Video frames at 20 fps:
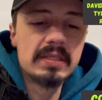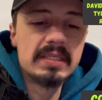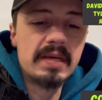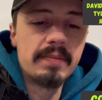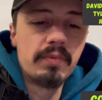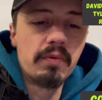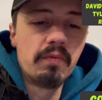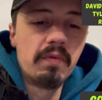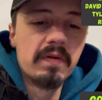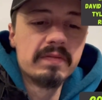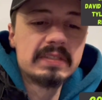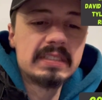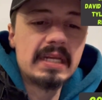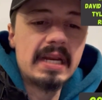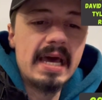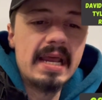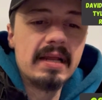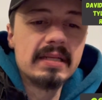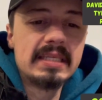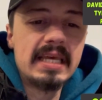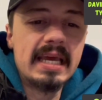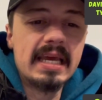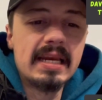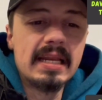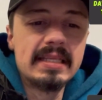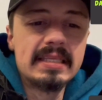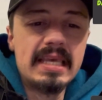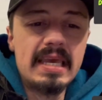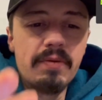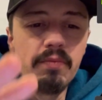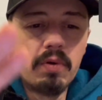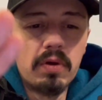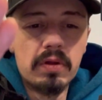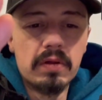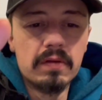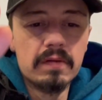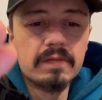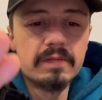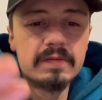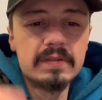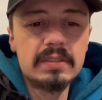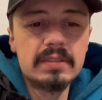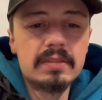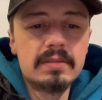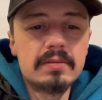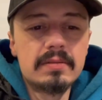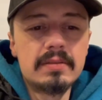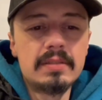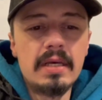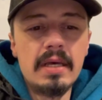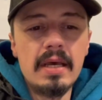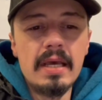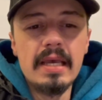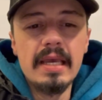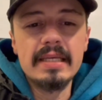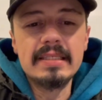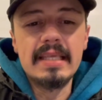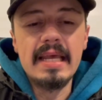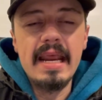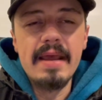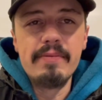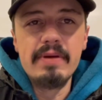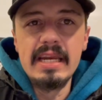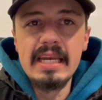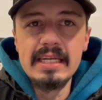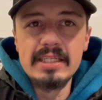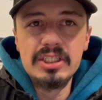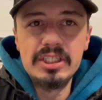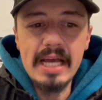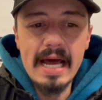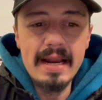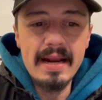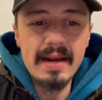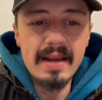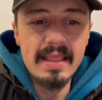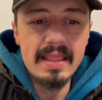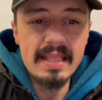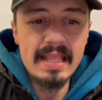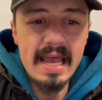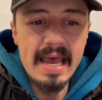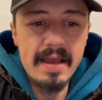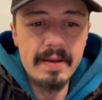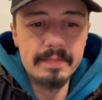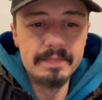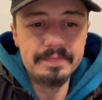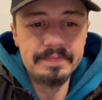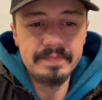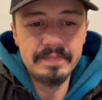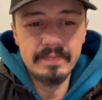Timberwolves. Tonight I'm taking the T-Wolves. Yesterday we did shout out of the day.